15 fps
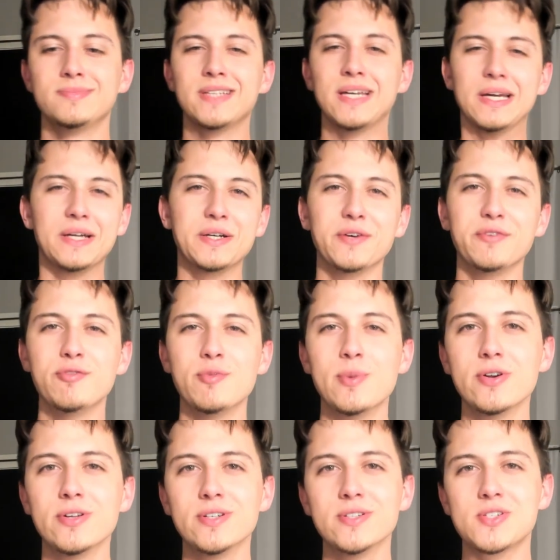Hey
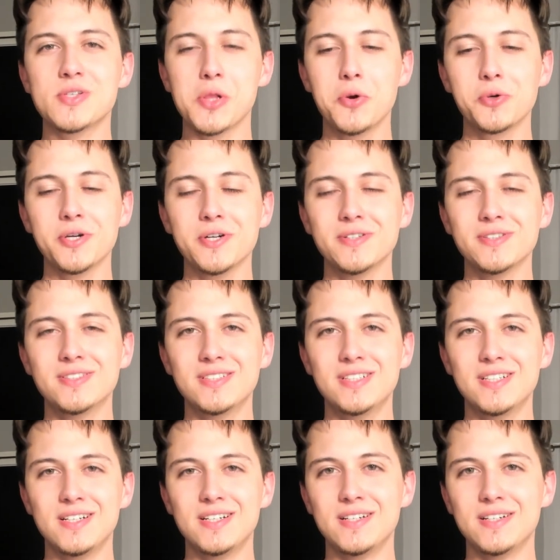everybody, it's Logan.
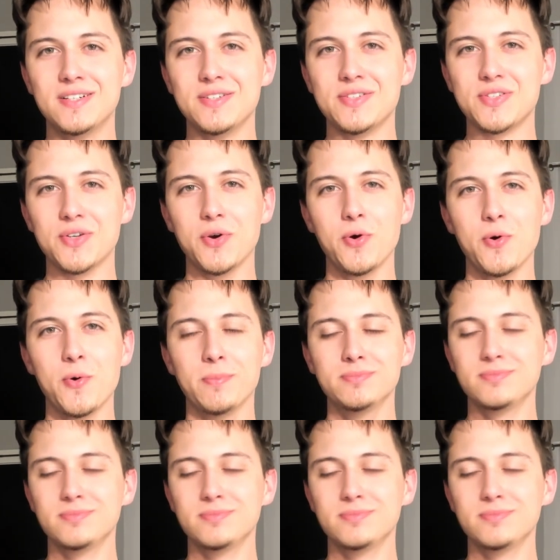So,